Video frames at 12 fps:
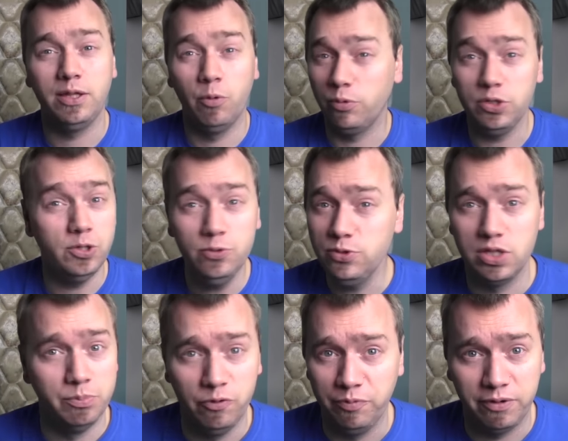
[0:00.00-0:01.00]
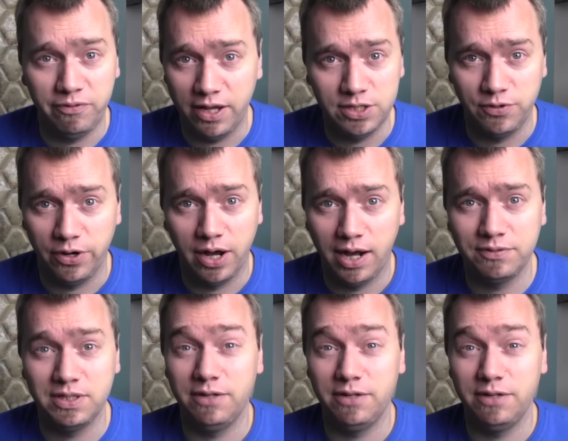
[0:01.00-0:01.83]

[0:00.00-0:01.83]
They won't use the movement phase very often.